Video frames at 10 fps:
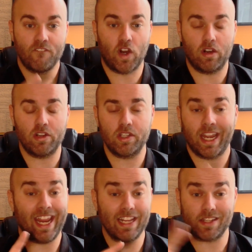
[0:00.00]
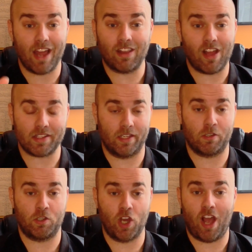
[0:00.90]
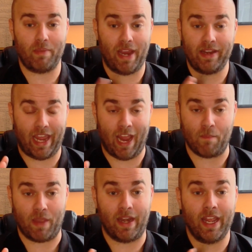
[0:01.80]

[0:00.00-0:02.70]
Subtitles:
First, he has not lost his job in camp yet.